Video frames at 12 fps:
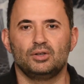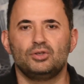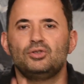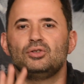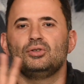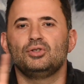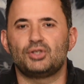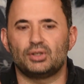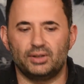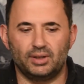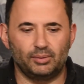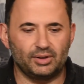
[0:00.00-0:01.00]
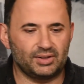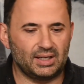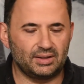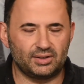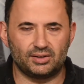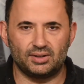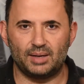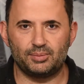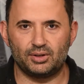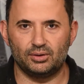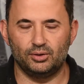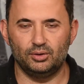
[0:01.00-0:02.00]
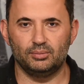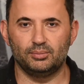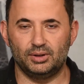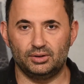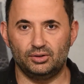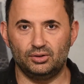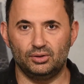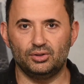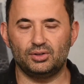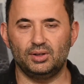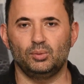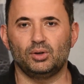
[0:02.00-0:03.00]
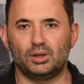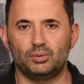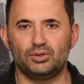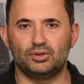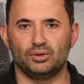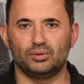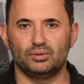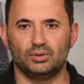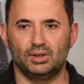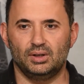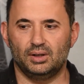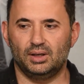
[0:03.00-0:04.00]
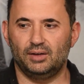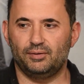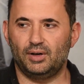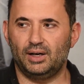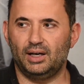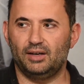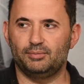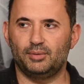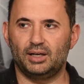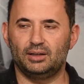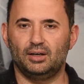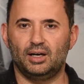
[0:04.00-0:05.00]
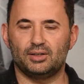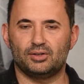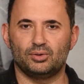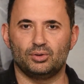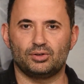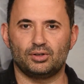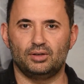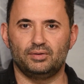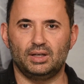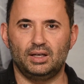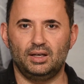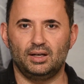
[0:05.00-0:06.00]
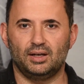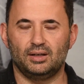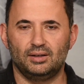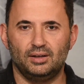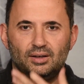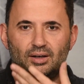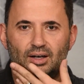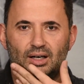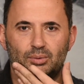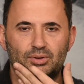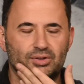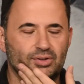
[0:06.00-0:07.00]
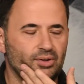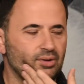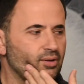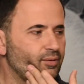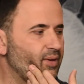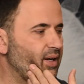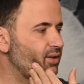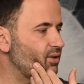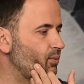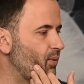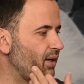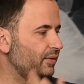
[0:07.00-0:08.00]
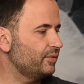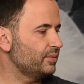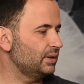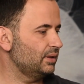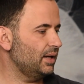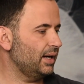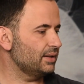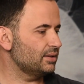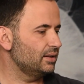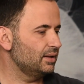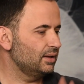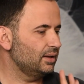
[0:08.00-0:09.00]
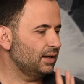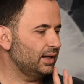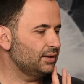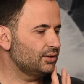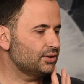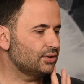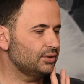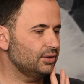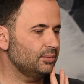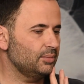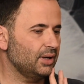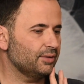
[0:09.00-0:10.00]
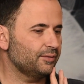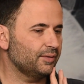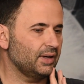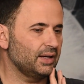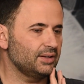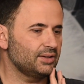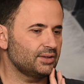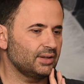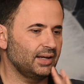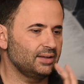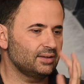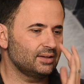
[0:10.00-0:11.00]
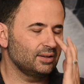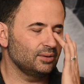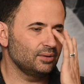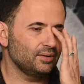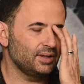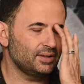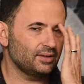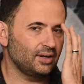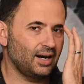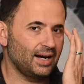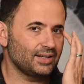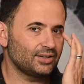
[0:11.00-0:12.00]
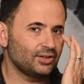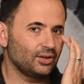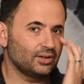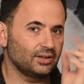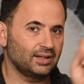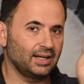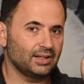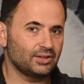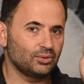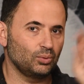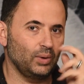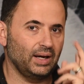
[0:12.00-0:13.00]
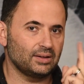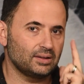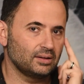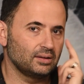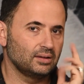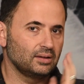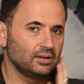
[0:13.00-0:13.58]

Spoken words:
usually, I'm not saying this is an absolute, but usually what I would do, if I have my light source over here, I would turn the face away from the light and turn my face until this eye socket gets wet.